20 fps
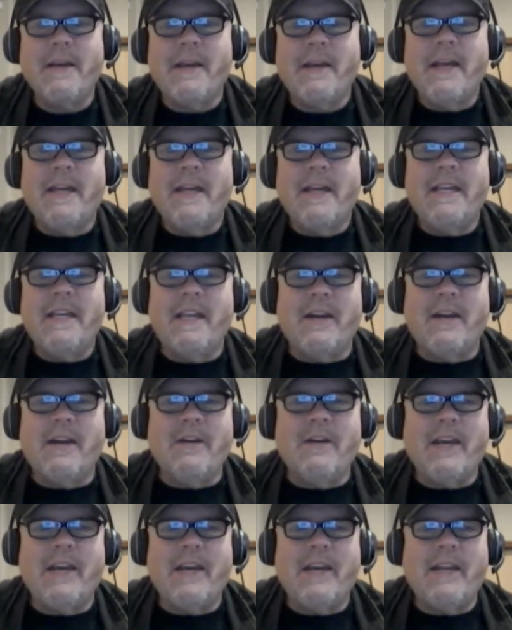
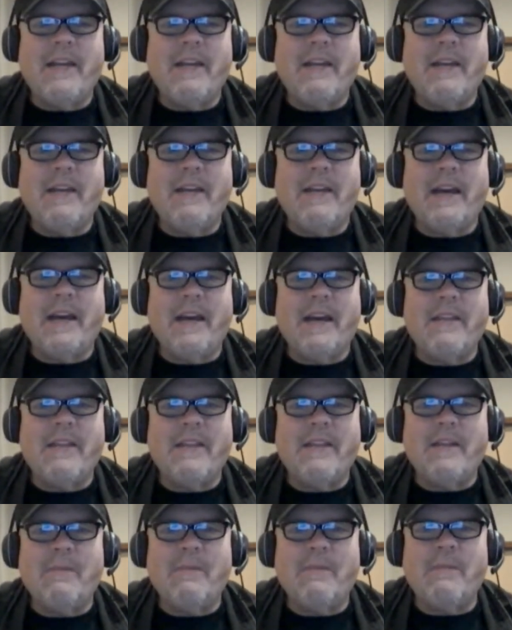And I
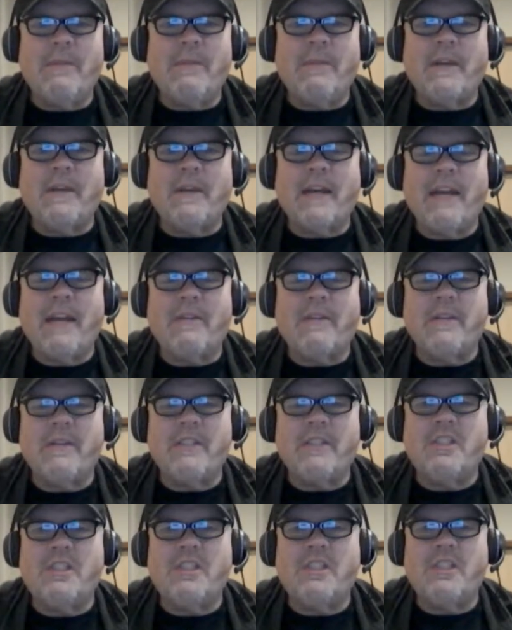think we've been kind of on
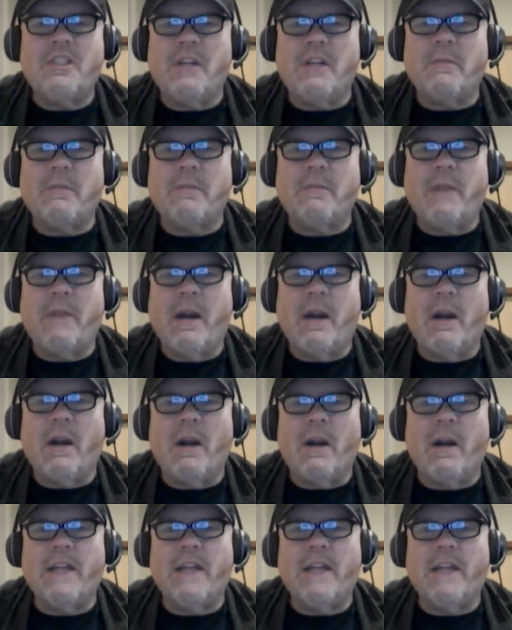this journey with
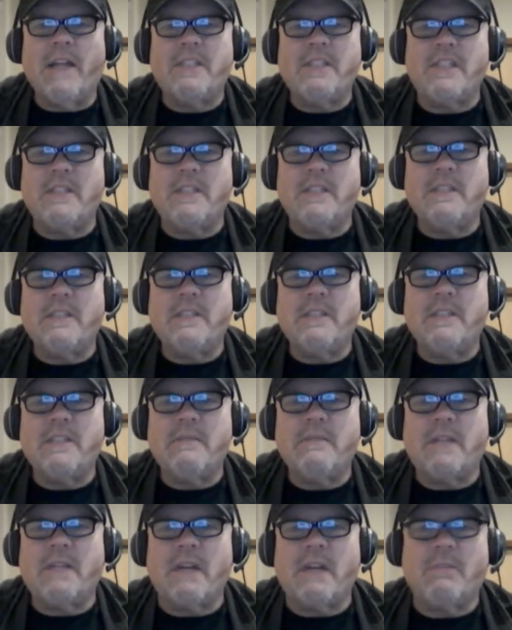Mariner as she's,
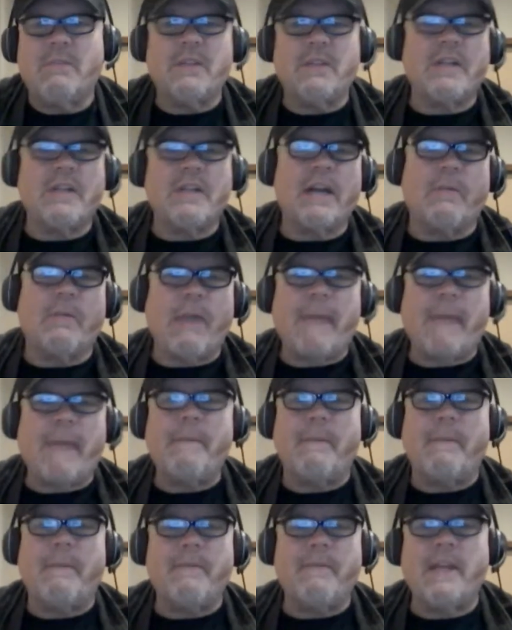we're trying to wrap
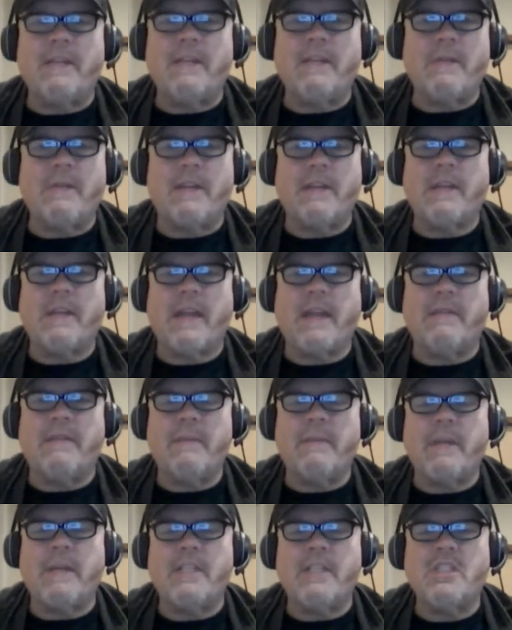up things with
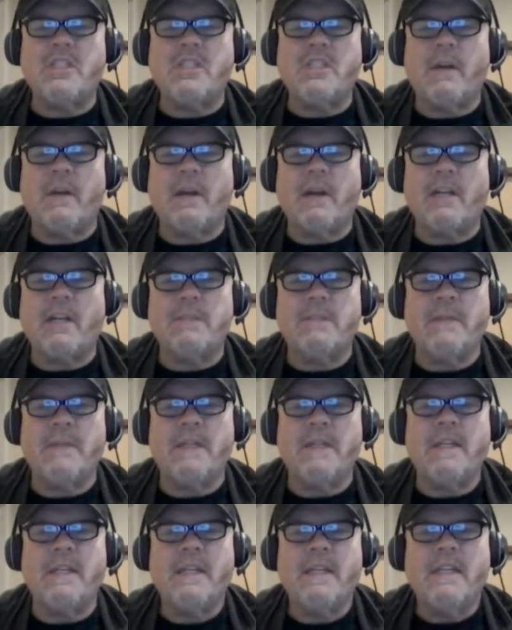everybody's story arcs, but
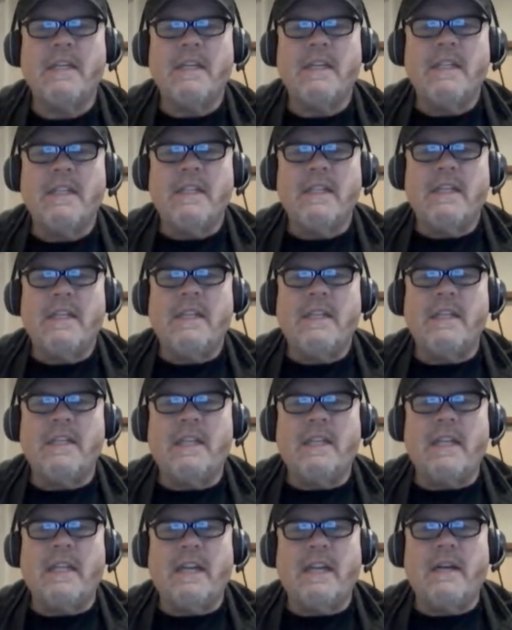
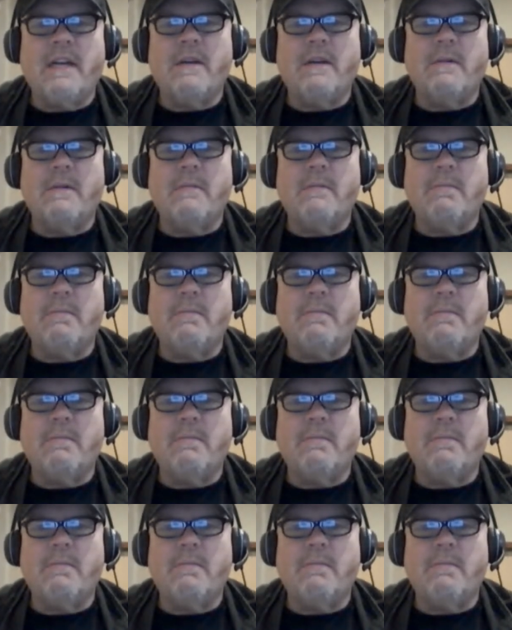you know,